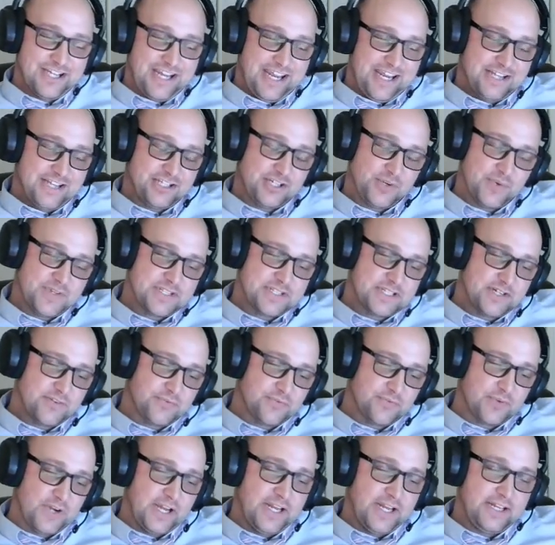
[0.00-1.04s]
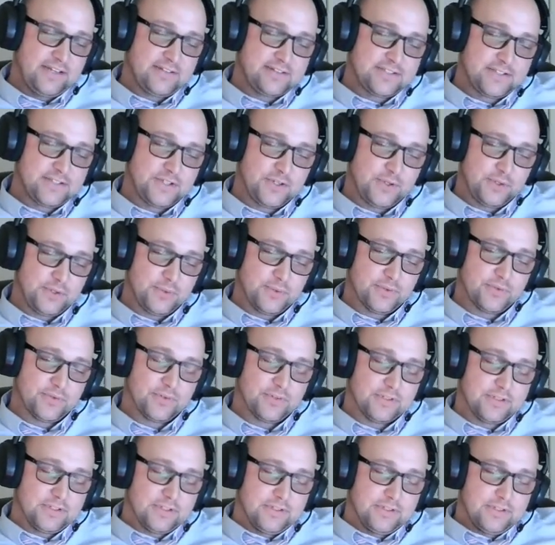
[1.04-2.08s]
and she wasn't afraid to
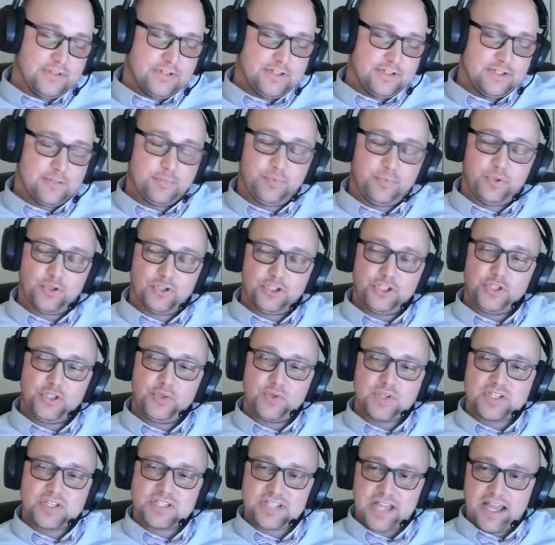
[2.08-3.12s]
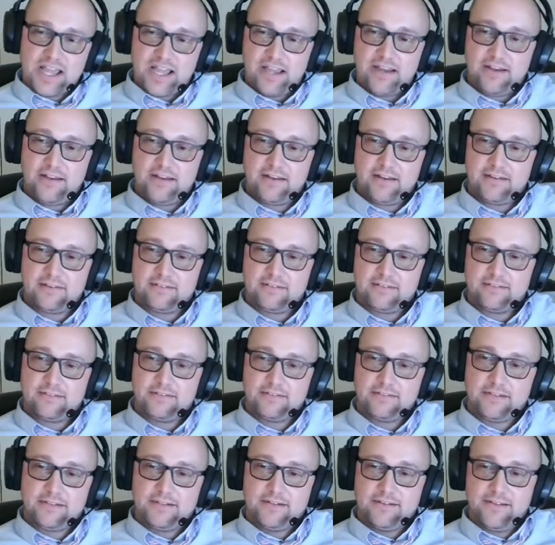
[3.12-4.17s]
pull you aside
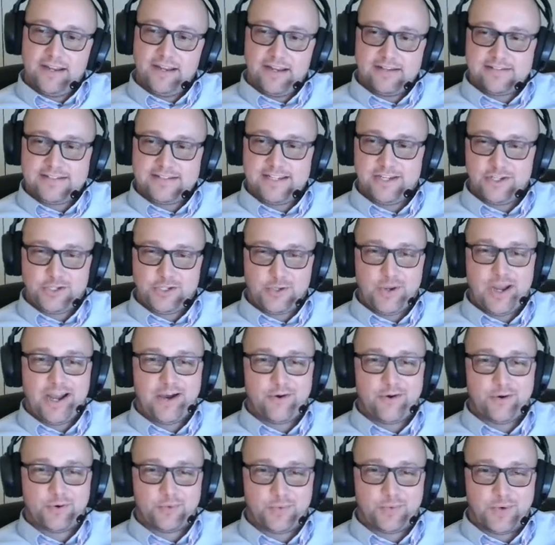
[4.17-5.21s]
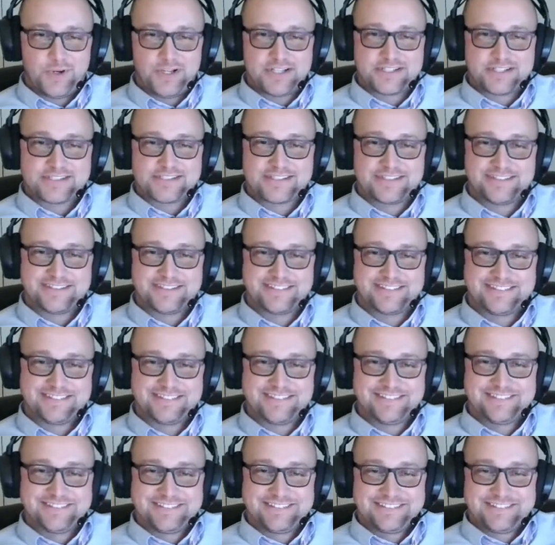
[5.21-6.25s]
and tell you how it was.
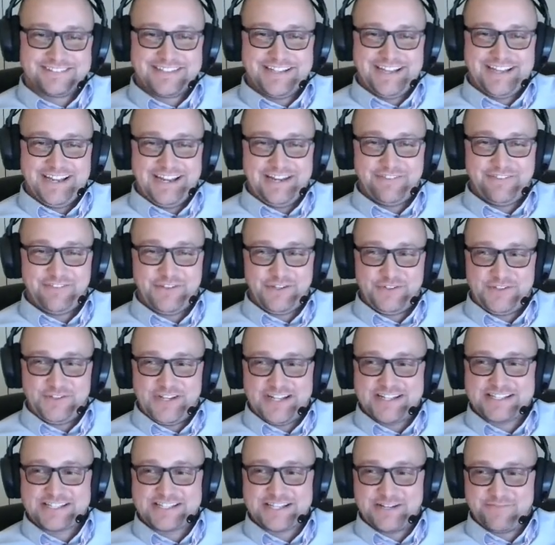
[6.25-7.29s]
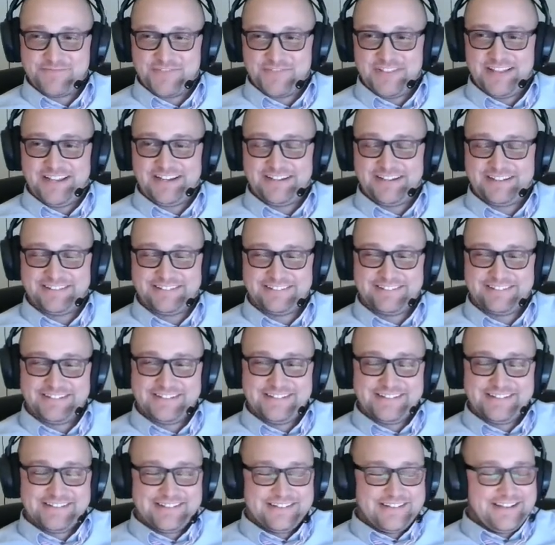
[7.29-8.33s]
Okay. If you did something
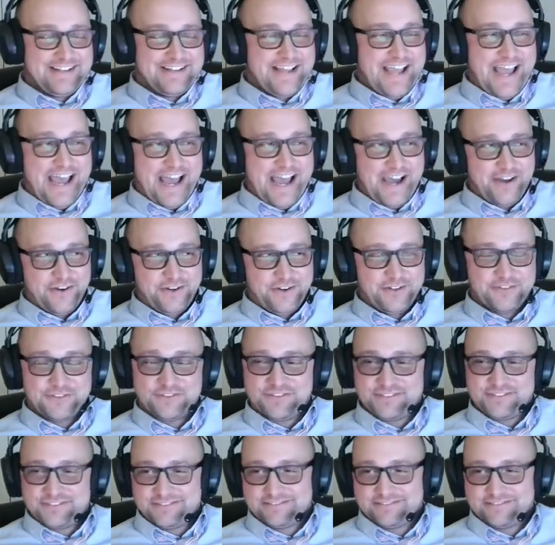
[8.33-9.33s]
out of